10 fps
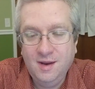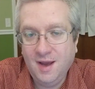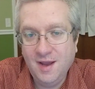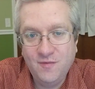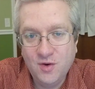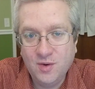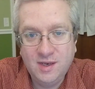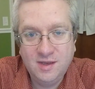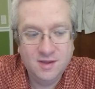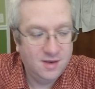And I have no
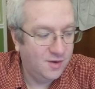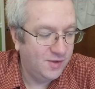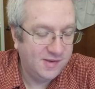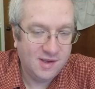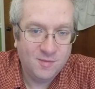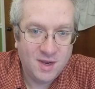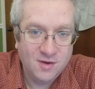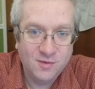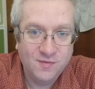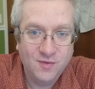idea that I would sell
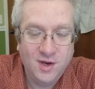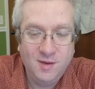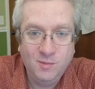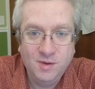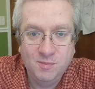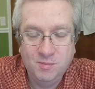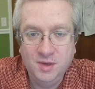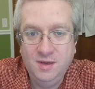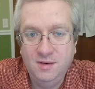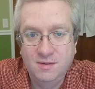my own frame,
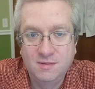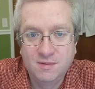but